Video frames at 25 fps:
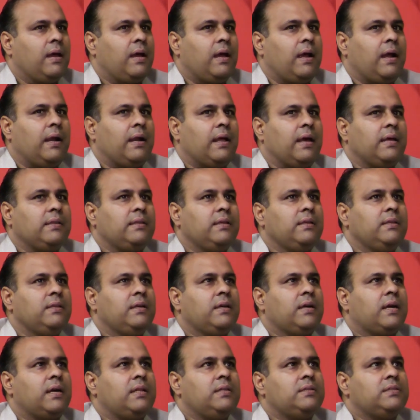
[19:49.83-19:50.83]
And I think the
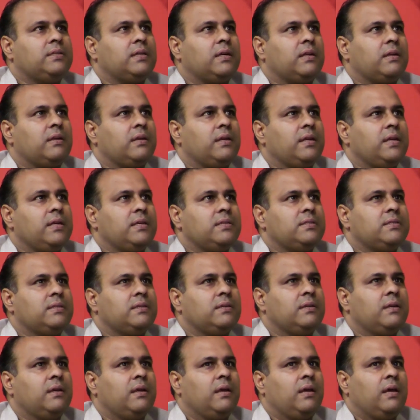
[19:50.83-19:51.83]
culture is
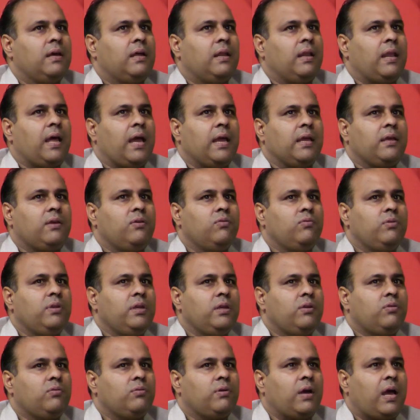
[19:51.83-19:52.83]
like you
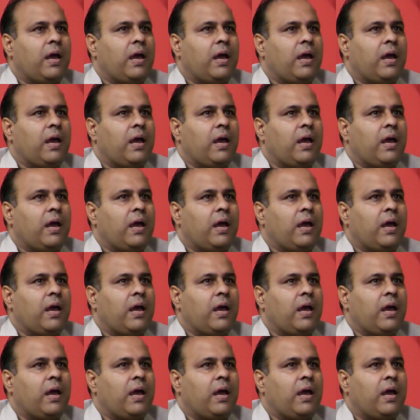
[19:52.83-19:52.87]
need to